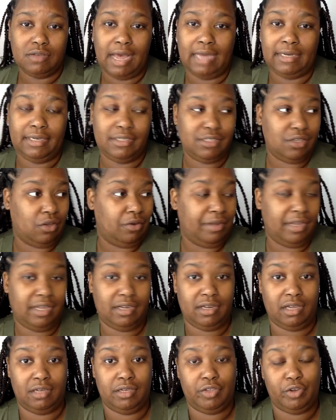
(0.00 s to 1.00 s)
I need to go
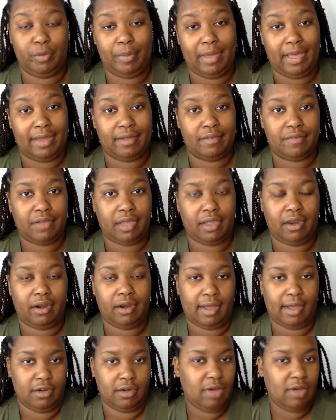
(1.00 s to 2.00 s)
get another pack of hair.
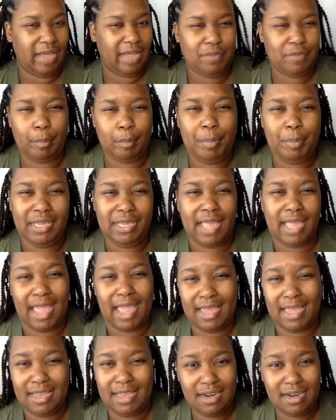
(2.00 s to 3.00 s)
I know I have a big
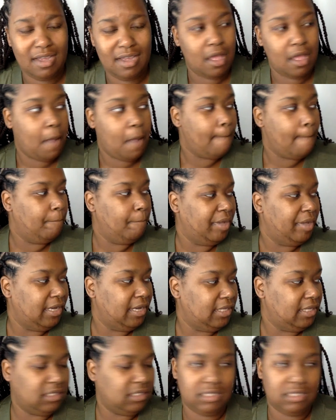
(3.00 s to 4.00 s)
head,
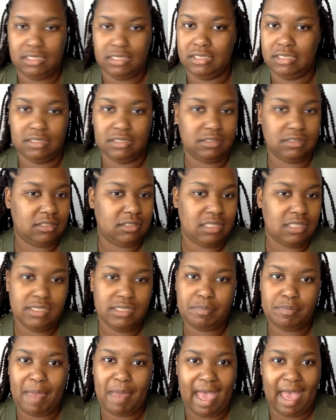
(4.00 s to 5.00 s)
but the,
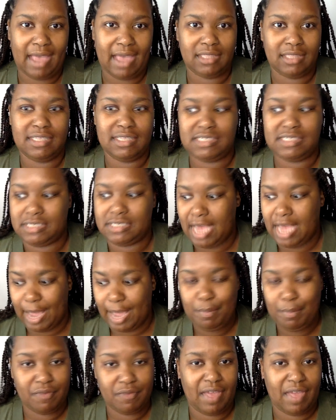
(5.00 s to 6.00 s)
this pack, this
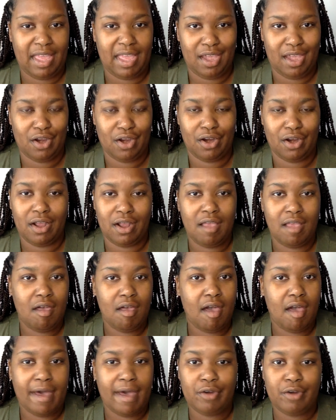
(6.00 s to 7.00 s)
type of hair,
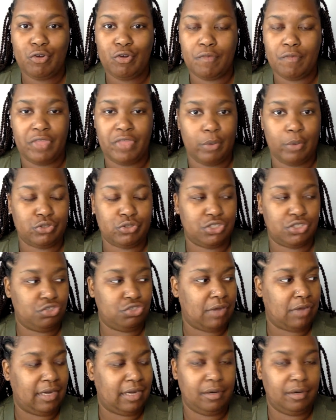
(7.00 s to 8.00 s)
I don't know if they were just
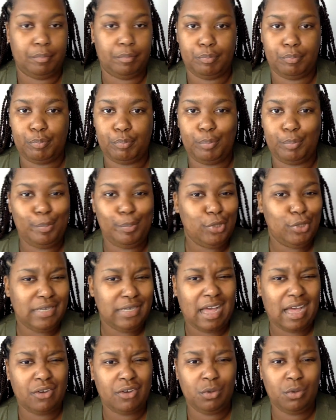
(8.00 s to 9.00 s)
trying to put
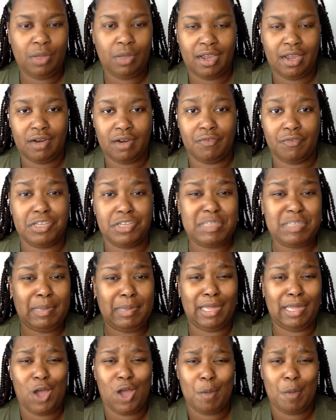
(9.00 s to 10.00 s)
out new hair for us to be
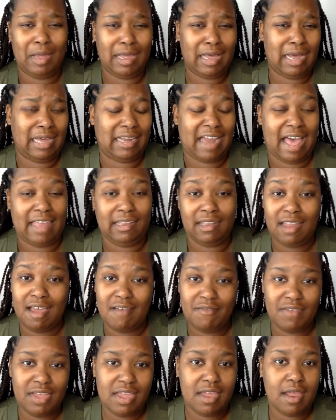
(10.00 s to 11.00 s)
like, oh my God, I
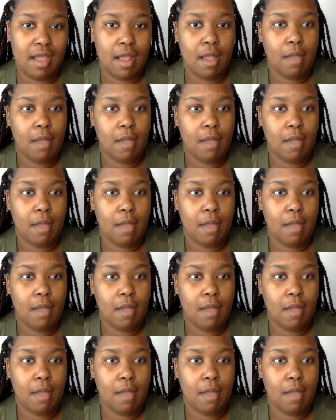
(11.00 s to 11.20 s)
love it.